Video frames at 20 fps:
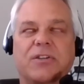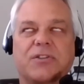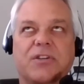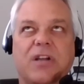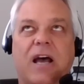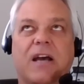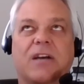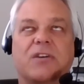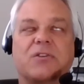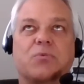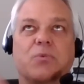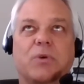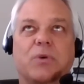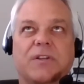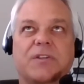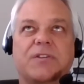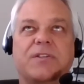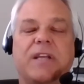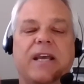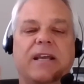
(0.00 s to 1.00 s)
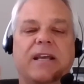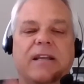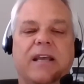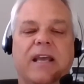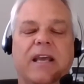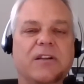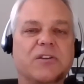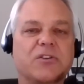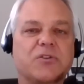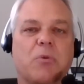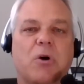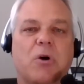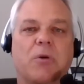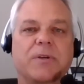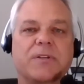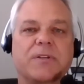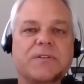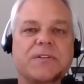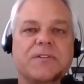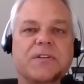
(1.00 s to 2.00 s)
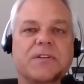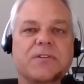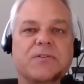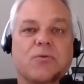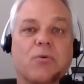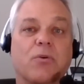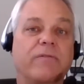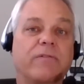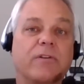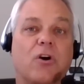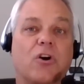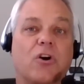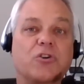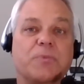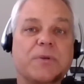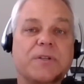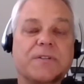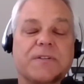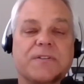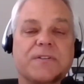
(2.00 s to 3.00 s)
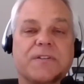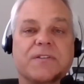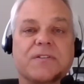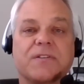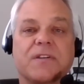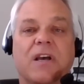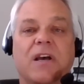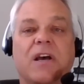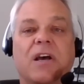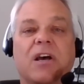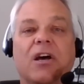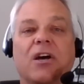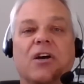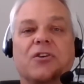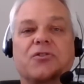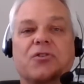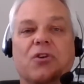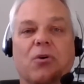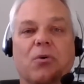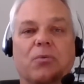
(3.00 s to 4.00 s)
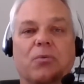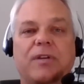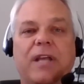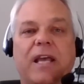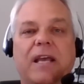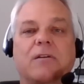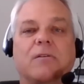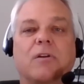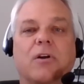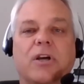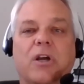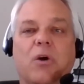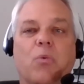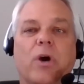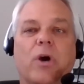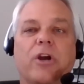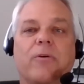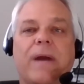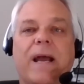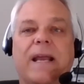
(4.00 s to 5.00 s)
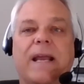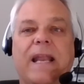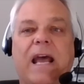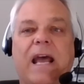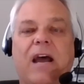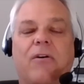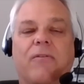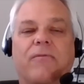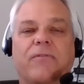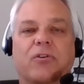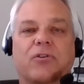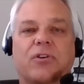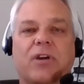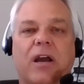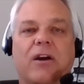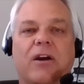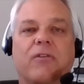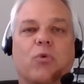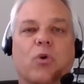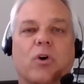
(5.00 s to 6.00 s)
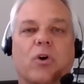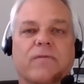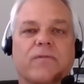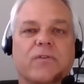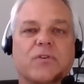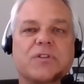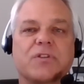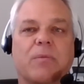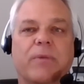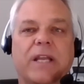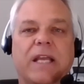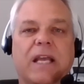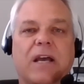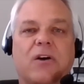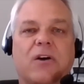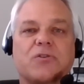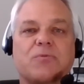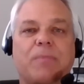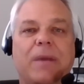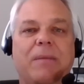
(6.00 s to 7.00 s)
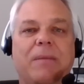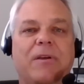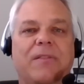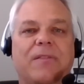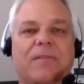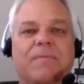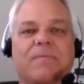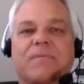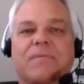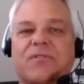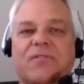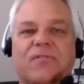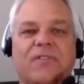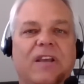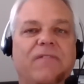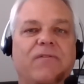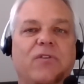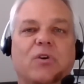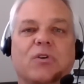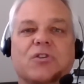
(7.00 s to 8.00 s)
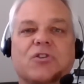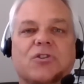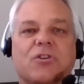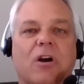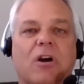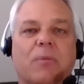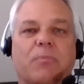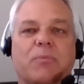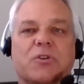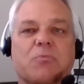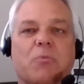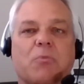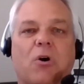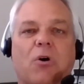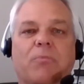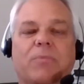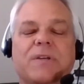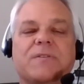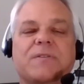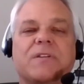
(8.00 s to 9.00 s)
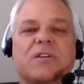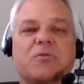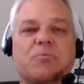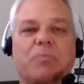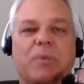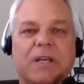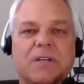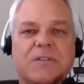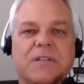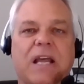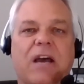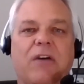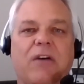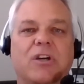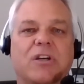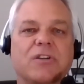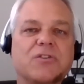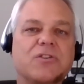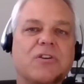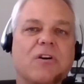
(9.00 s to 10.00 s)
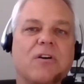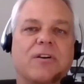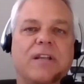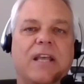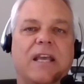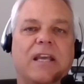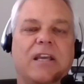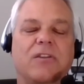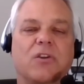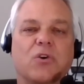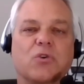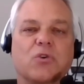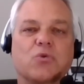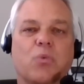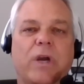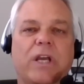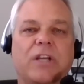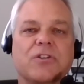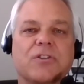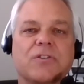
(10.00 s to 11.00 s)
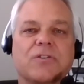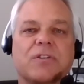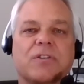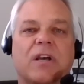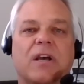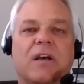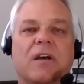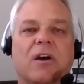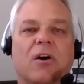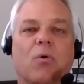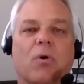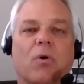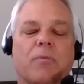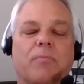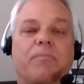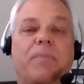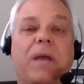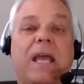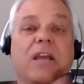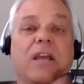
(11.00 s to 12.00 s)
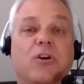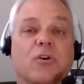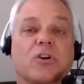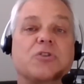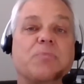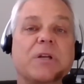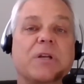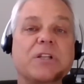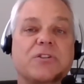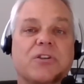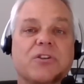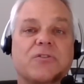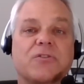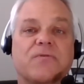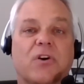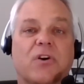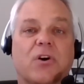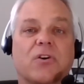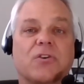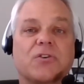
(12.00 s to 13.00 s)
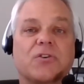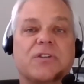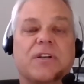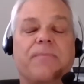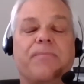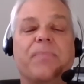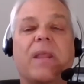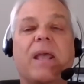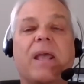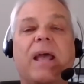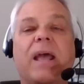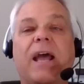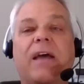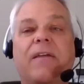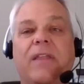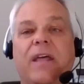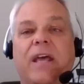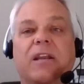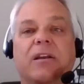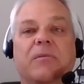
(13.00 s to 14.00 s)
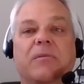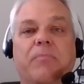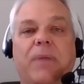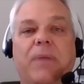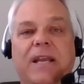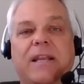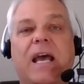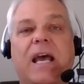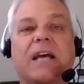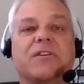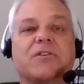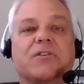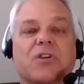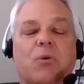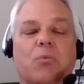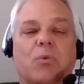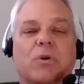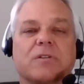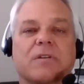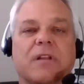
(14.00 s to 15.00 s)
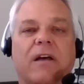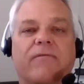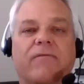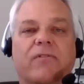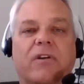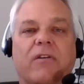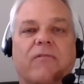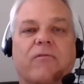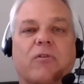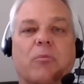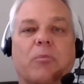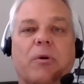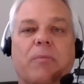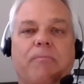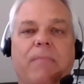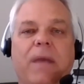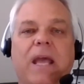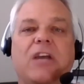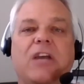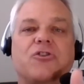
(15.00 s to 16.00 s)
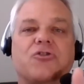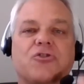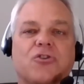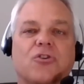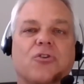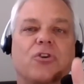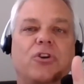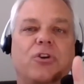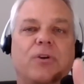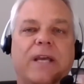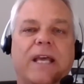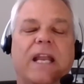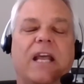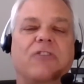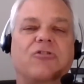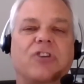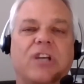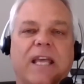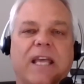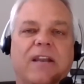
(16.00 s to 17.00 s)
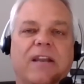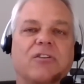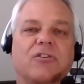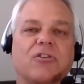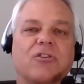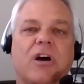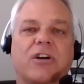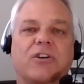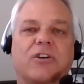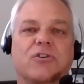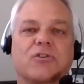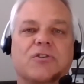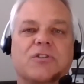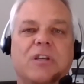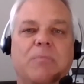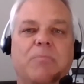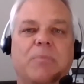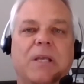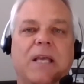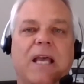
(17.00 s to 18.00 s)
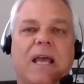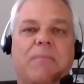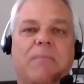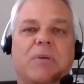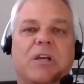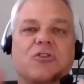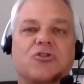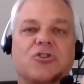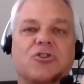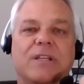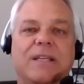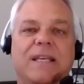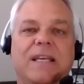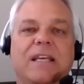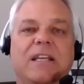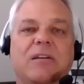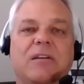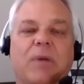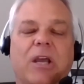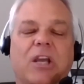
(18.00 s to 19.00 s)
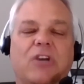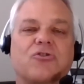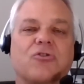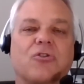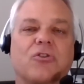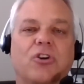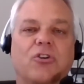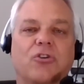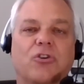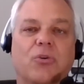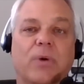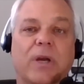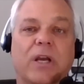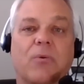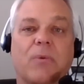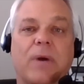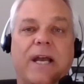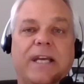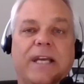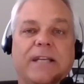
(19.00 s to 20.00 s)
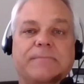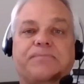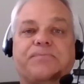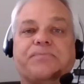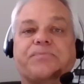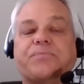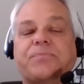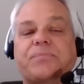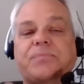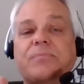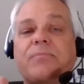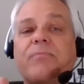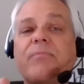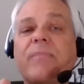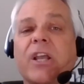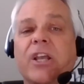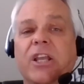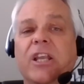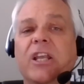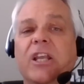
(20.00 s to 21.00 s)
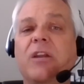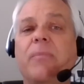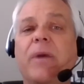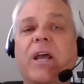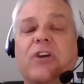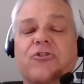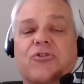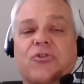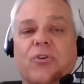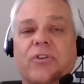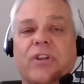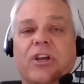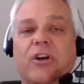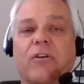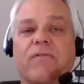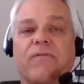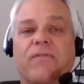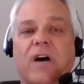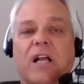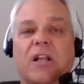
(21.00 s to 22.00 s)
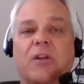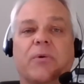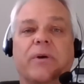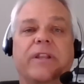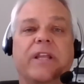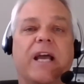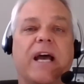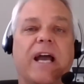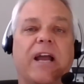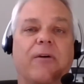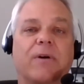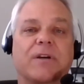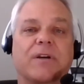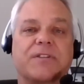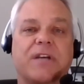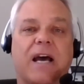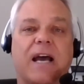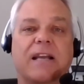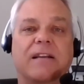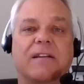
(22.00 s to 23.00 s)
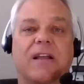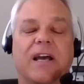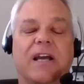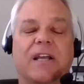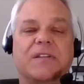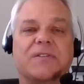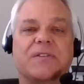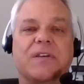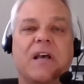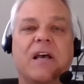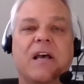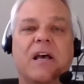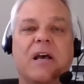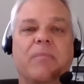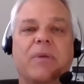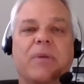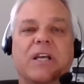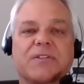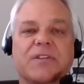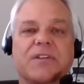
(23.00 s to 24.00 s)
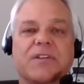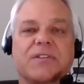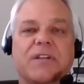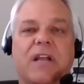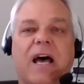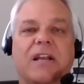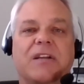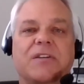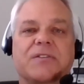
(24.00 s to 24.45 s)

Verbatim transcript: Stocks, real estate, and small businesses, or even large businesses. So take a look at where you're at now. If you're tired of working for somebody else, maybe see if you can start up a small business, because now you can start taking those wages or paying your expenses first and then pay taxes on what's left over. But make sure you get educated and talk to your CPA, because you need to make sure you're doing it right. You need to make sure that you're following the IRS guidelines, because it's